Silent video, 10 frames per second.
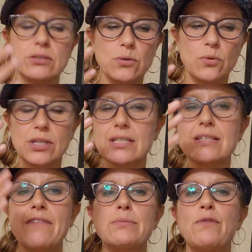So it
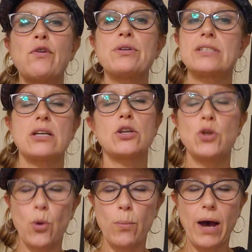doesn't have to be focusing on
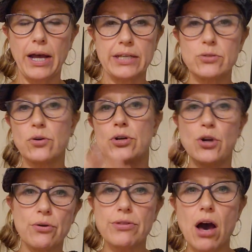no mind or
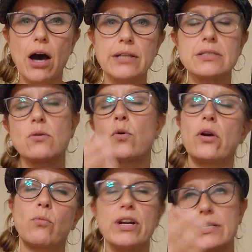no thoughts
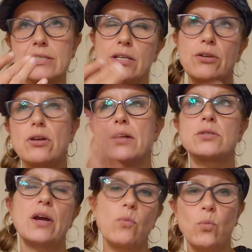or witnessing your
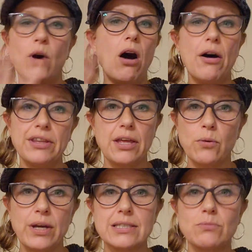thoughts or all the other
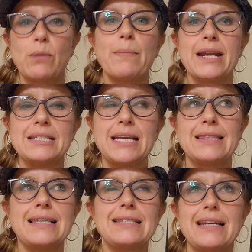ways we meditate
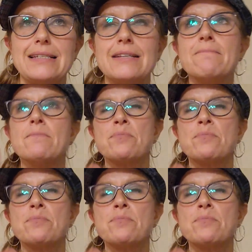these days.